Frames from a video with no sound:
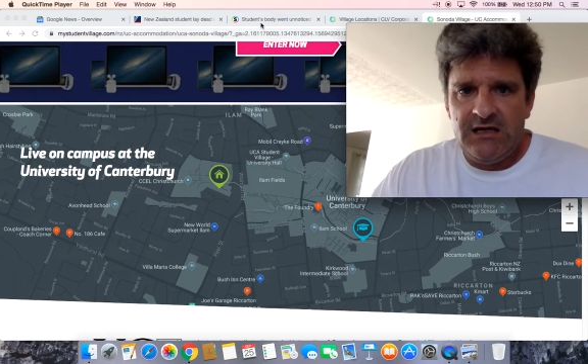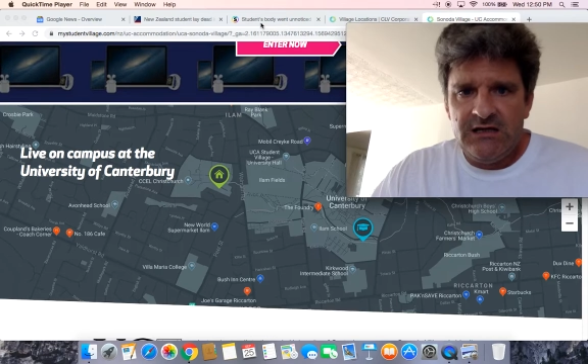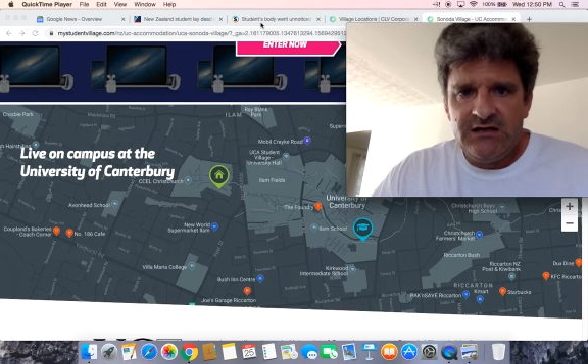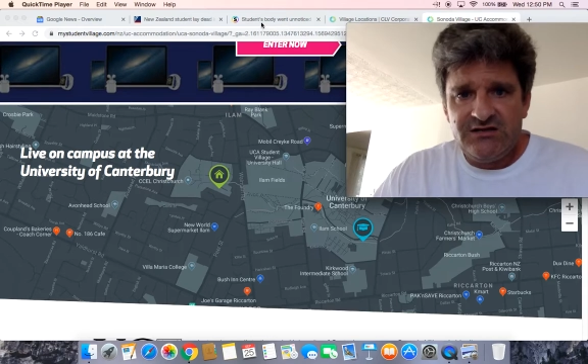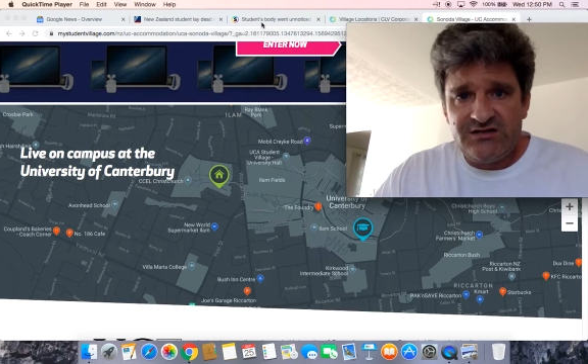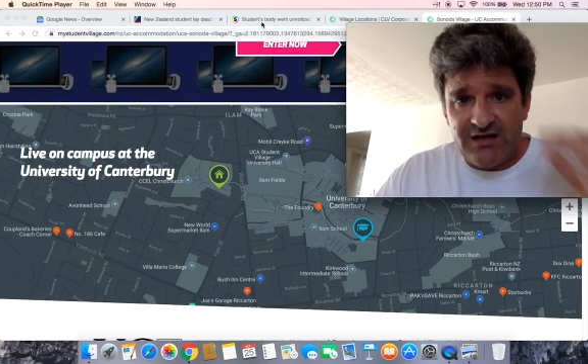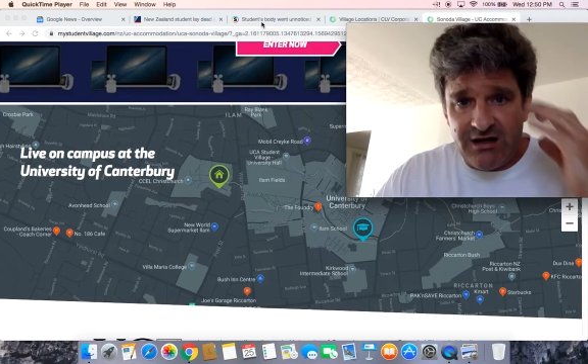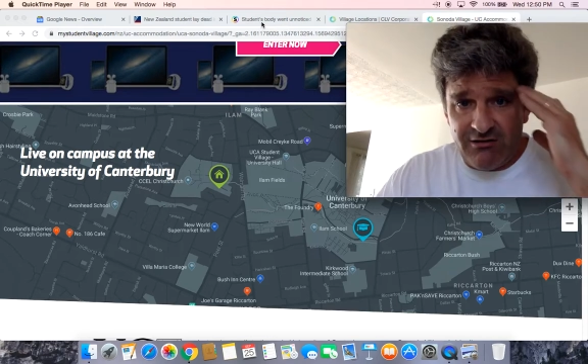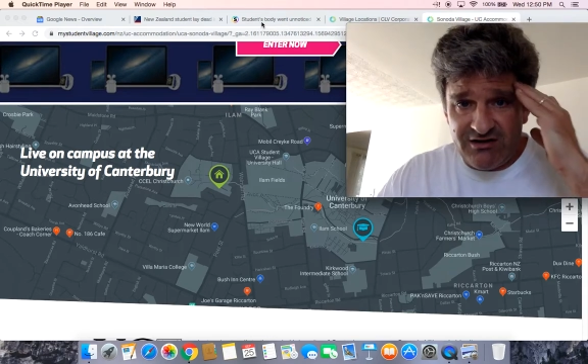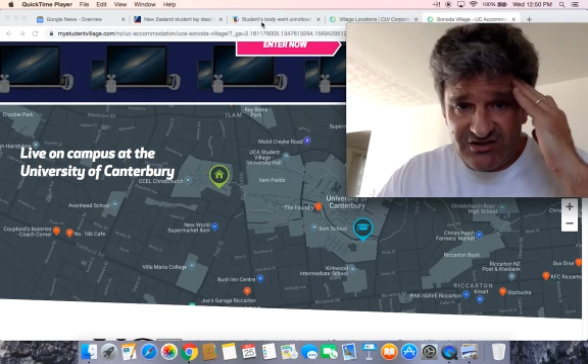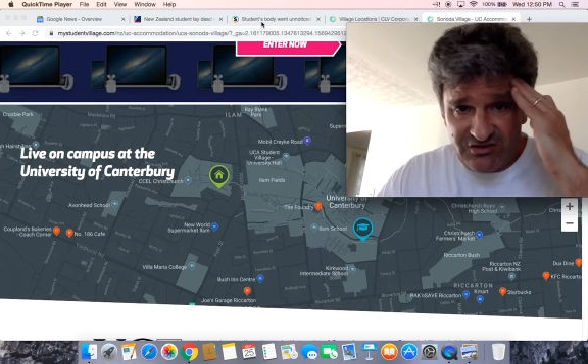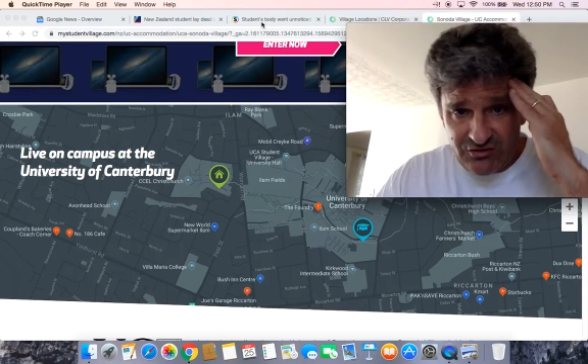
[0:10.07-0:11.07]
So
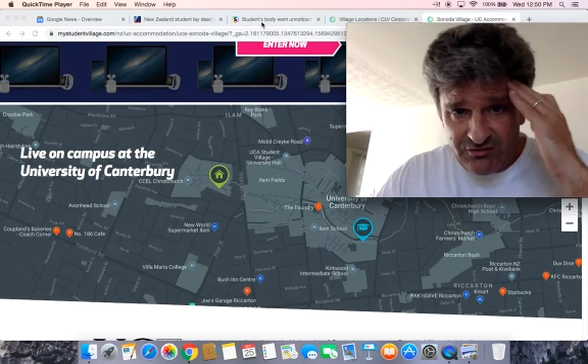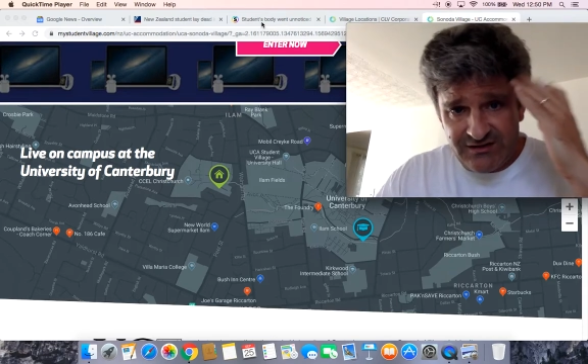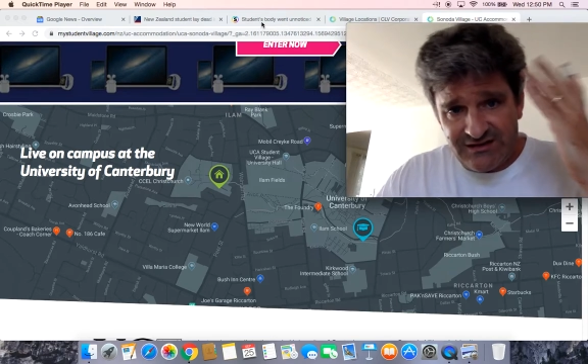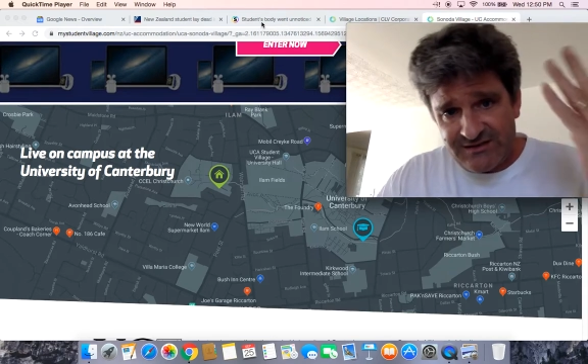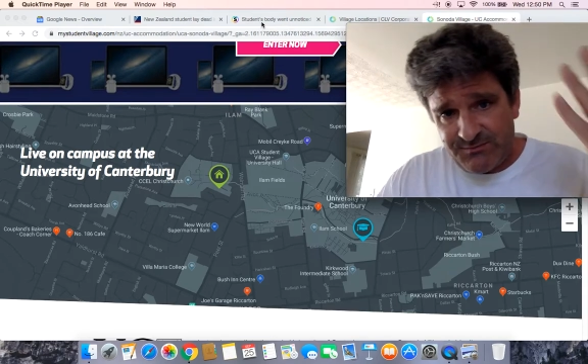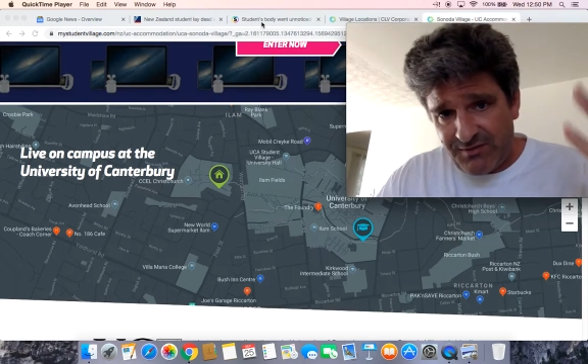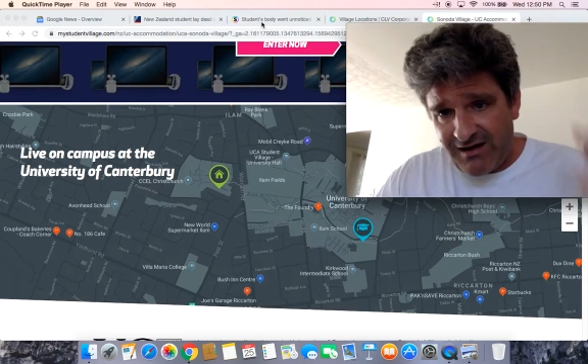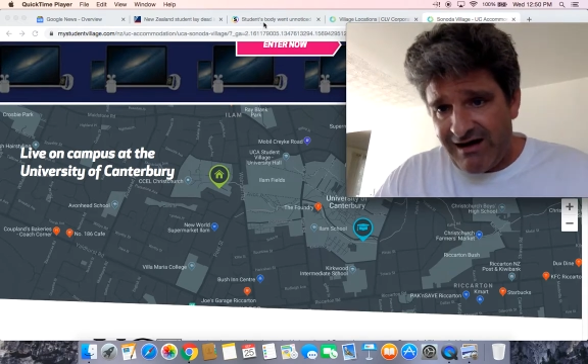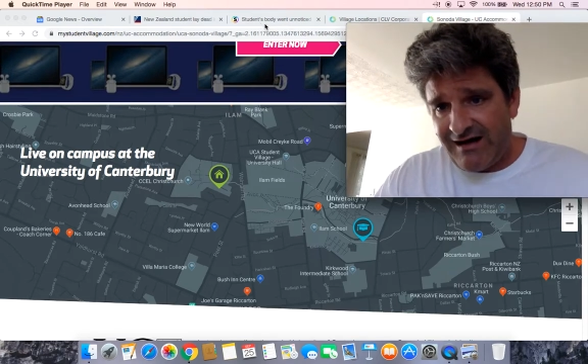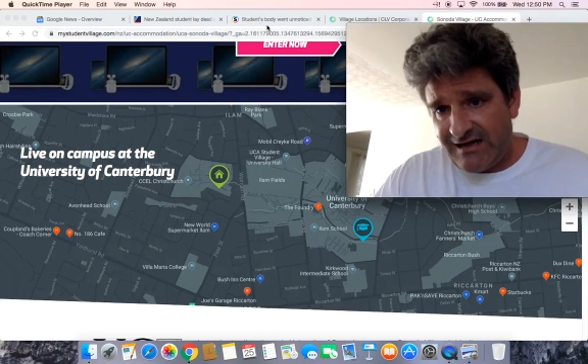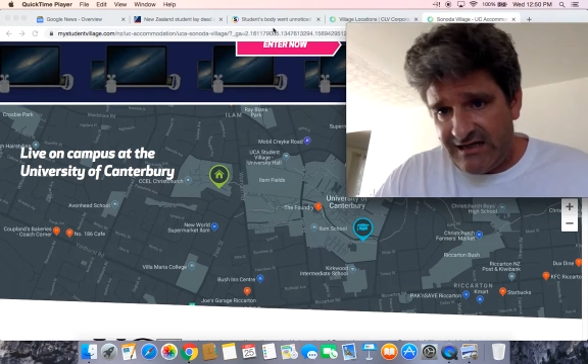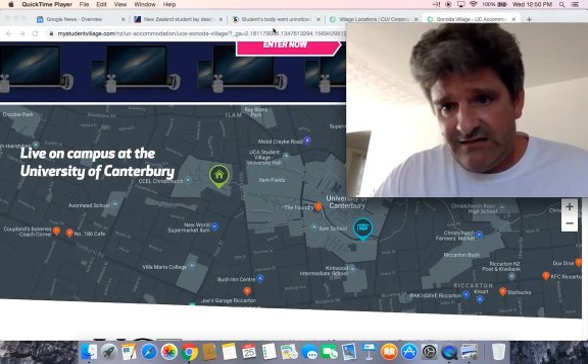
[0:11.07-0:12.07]
a student's
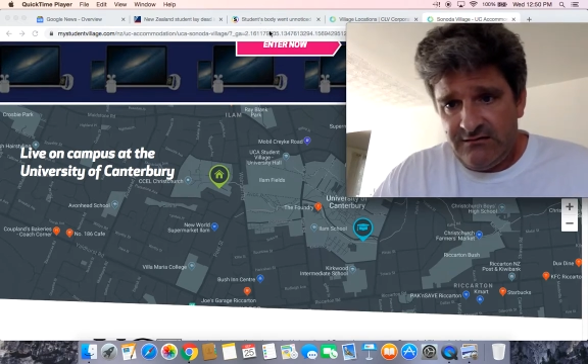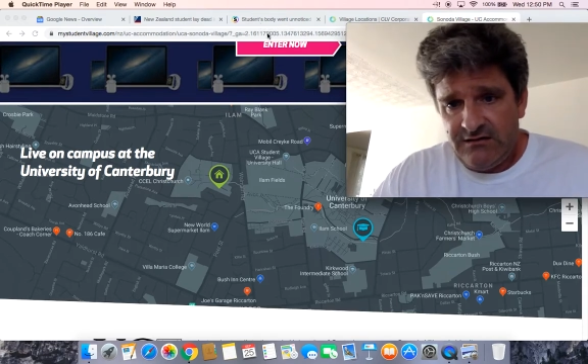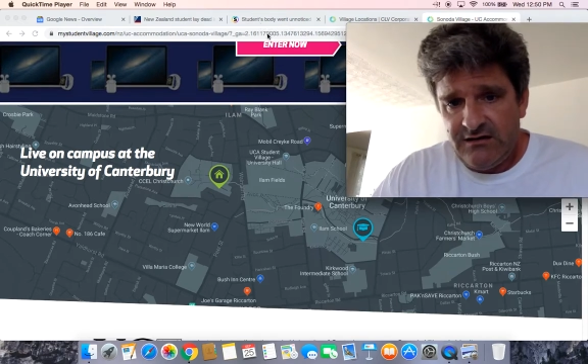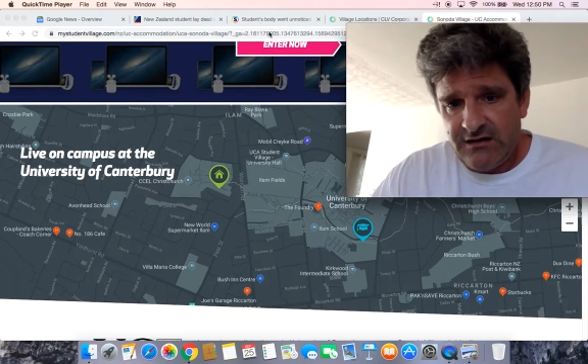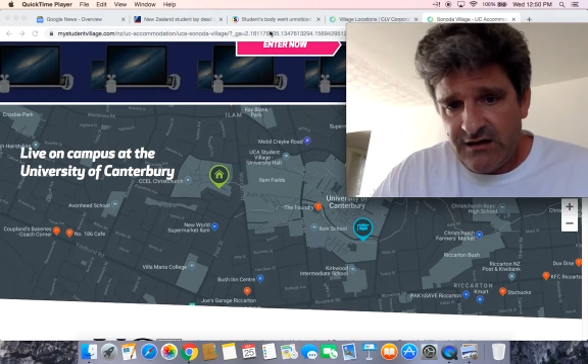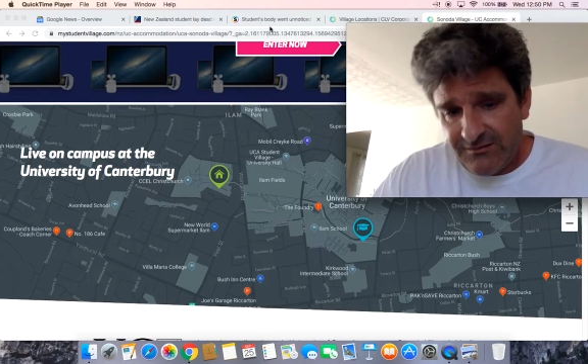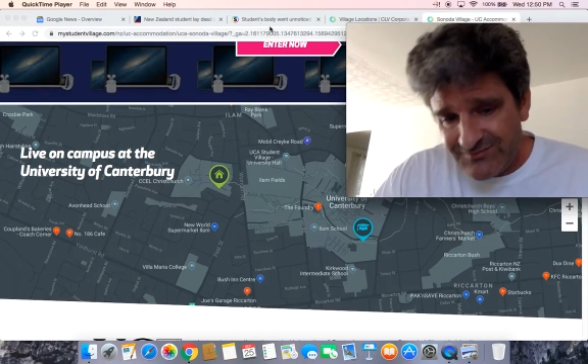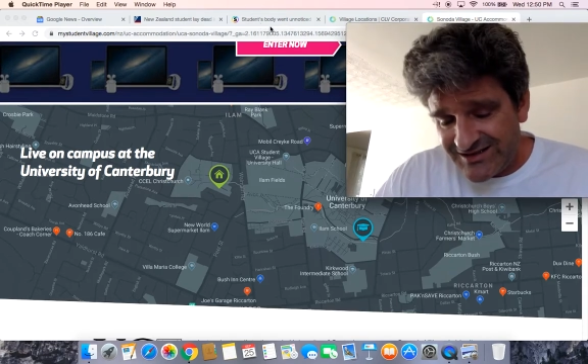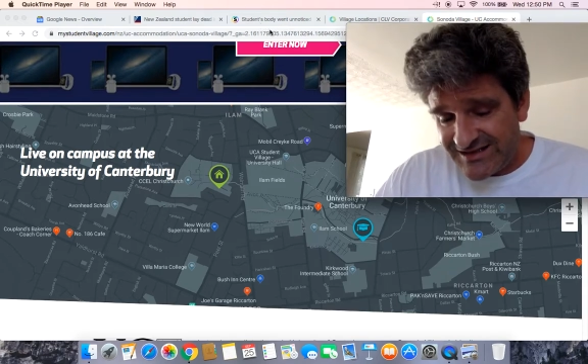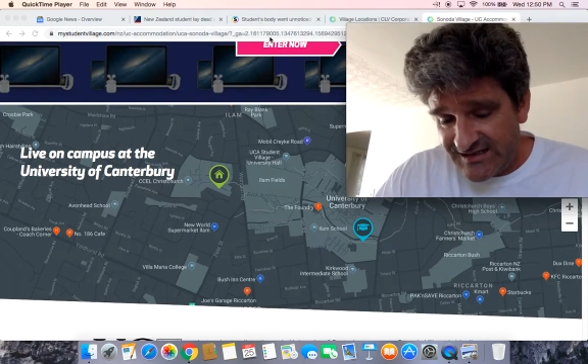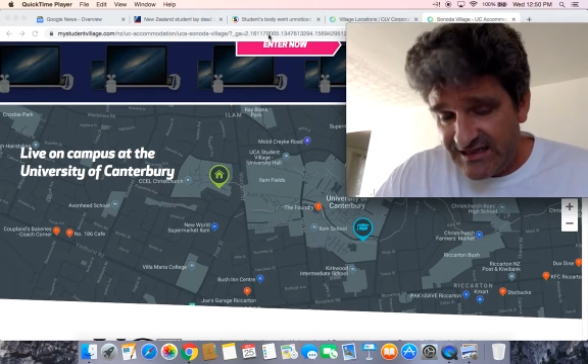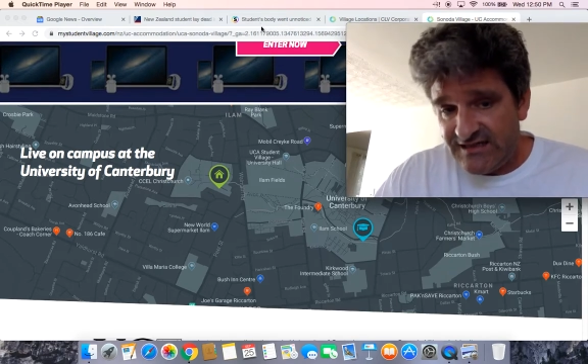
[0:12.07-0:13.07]
body, you um, know,
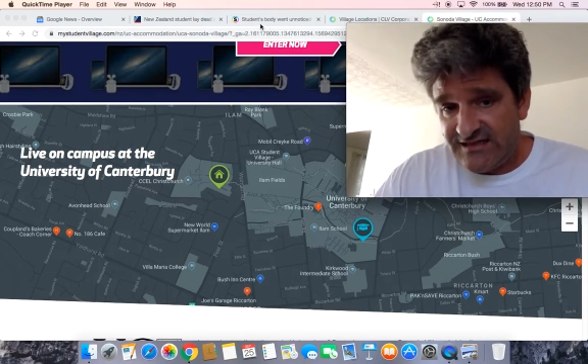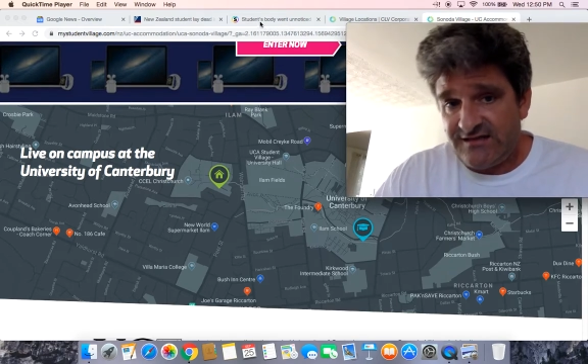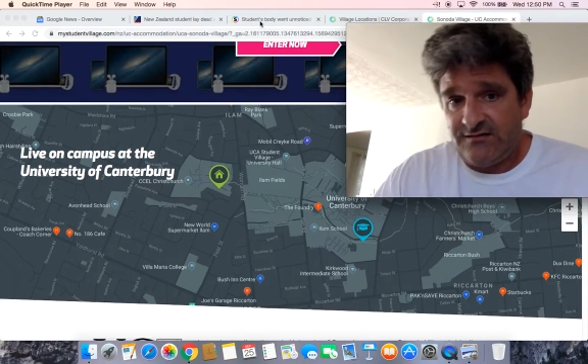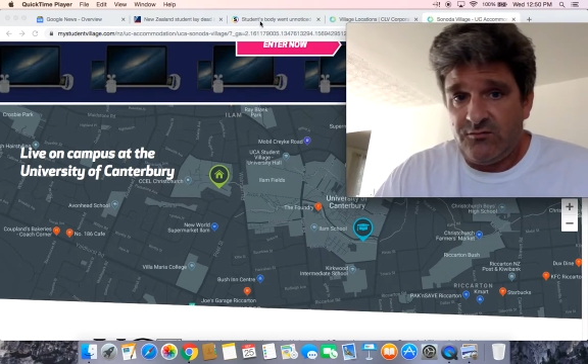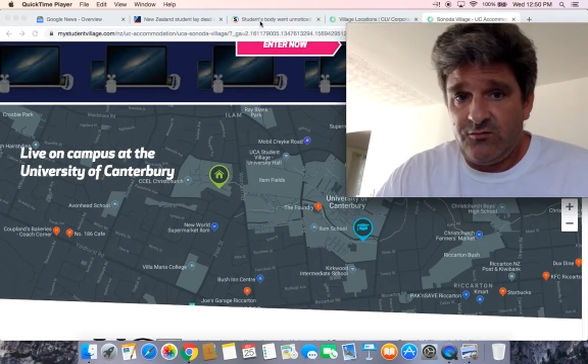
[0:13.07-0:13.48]
deceased,